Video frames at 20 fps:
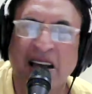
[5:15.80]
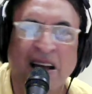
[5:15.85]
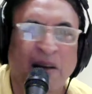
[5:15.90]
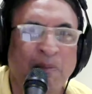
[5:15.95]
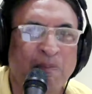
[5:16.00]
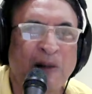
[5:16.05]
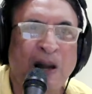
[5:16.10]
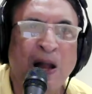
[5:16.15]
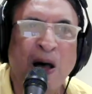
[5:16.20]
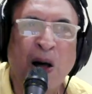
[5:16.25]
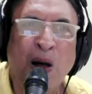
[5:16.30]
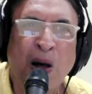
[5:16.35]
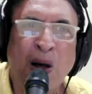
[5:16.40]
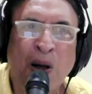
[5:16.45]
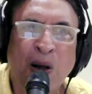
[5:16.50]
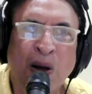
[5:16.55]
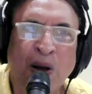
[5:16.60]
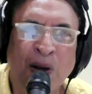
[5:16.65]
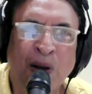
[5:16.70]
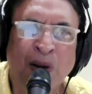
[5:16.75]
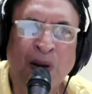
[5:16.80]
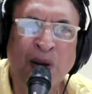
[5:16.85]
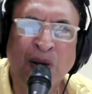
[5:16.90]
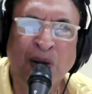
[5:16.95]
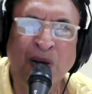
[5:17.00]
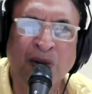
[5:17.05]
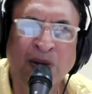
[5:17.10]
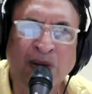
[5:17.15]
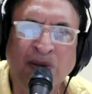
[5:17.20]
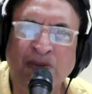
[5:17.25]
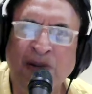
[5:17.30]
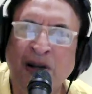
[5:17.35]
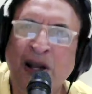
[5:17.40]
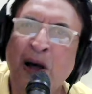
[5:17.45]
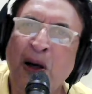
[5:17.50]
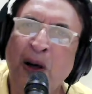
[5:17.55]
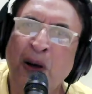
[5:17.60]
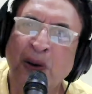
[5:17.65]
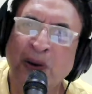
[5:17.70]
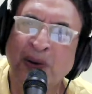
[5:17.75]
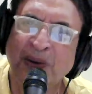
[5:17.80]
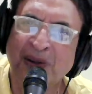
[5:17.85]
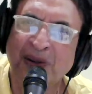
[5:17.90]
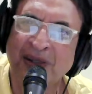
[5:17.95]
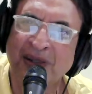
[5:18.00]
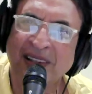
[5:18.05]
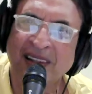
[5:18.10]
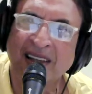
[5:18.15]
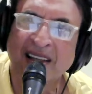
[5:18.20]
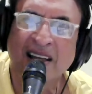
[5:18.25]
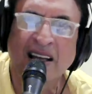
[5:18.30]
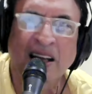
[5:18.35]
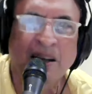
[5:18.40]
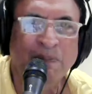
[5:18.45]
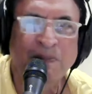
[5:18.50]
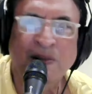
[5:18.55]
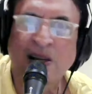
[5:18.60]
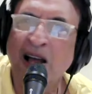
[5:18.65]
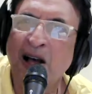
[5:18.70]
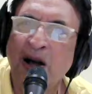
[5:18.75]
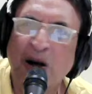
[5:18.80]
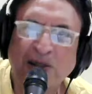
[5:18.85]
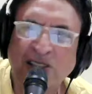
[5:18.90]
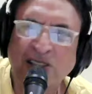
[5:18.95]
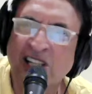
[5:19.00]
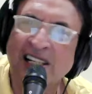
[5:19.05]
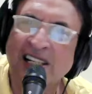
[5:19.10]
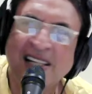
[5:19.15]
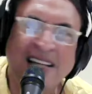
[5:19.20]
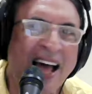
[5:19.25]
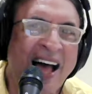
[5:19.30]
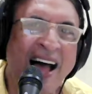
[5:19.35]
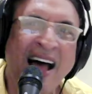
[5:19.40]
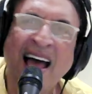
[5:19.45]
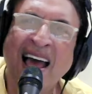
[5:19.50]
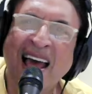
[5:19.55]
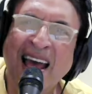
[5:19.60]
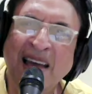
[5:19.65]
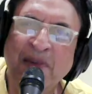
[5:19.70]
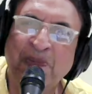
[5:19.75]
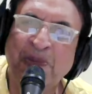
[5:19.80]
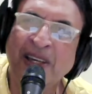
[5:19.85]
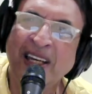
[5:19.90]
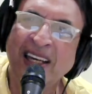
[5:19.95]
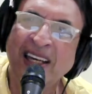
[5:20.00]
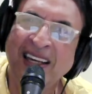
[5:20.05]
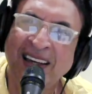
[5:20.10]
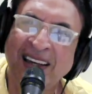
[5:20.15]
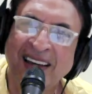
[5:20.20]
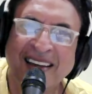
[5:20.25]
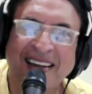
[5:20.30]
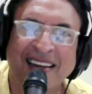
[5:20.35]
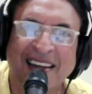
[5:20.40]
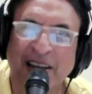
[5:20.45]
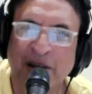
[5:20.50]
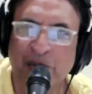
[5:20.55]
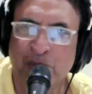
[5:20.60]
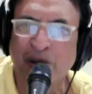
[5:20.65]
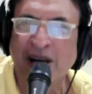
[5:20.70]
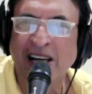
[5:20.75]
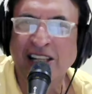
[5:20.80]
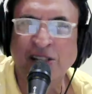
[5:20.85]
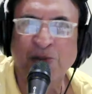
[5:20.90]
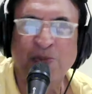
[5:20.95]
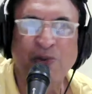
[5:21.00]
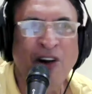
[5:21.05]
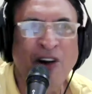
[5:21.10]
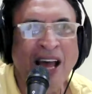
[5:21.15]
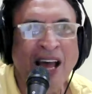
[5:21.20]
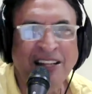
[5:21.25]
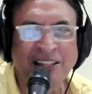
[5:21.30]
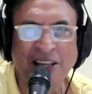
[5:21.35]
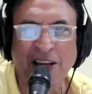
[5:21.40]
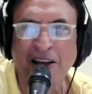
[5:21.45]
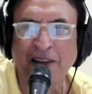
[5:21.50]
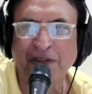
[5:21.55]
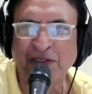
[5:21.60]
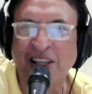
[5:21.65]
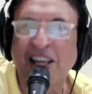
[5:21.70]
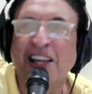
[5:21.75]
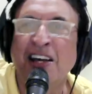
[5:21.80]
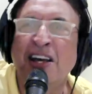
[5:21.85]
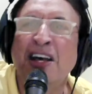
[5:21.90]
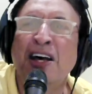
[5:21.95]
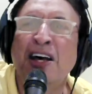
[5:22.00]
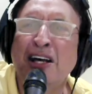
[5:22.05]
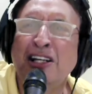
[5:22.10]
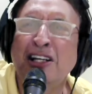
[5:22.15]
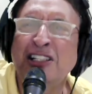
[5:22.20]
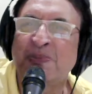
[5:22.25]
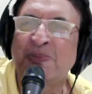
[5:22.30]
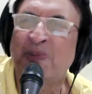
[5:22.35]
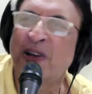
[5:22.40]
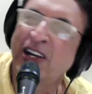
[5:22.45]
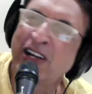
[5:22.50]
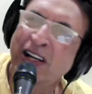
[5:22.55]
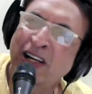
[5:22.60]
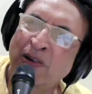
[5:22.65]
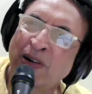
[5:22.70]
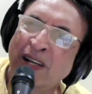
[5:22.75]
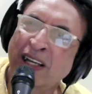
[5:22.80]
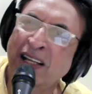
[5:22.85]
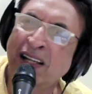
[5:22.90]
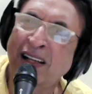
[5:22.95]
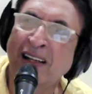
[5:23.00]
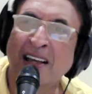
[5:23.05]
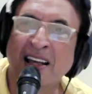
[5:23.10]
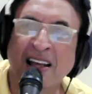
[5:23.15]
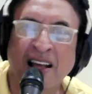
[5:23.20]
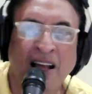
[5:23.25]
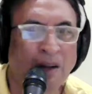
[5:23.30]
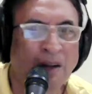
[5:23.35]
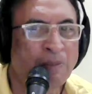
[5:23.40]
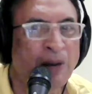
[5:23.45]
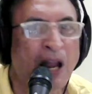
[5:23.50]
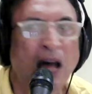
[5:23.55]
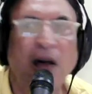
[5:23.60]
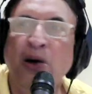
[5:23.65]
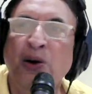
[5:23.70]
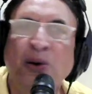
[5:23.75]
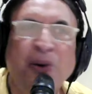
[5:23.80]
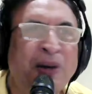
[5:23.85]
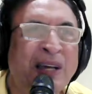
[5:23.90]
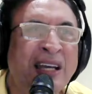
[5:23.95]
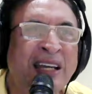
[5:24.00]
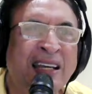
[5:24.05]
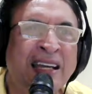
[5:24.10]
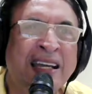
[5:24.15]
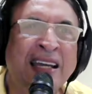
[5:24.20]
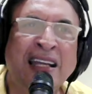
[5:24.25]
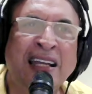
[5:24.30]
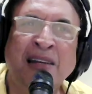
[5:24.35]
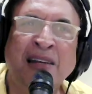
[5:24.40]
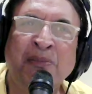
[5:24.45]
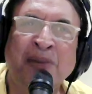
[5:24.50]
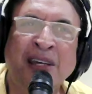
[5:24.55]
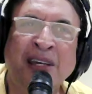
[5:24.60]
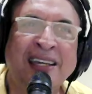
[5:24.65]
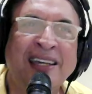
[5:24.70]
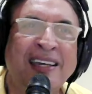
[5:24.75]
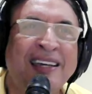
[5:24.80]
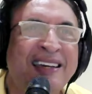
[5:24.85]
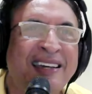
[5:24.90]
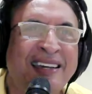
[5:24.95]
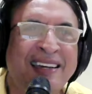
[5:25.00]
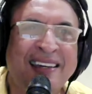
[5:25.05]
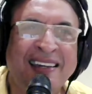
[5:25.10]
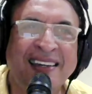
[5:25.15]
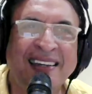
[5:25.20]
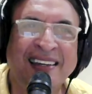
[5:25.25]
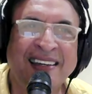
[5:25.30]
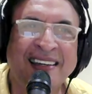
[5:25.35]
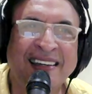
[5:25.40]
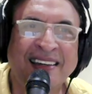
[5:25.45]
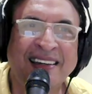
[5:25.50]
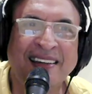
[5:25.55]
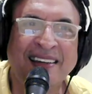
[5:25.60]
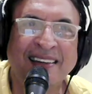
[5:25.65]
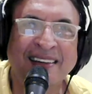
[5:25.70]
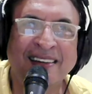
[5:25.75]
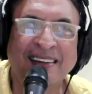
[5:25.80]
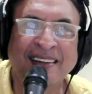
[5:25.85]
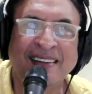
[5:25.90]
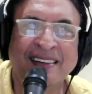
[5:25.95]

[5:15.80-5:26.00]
Blow, blow, blow to my be but the breath of the Spirit blowing in me.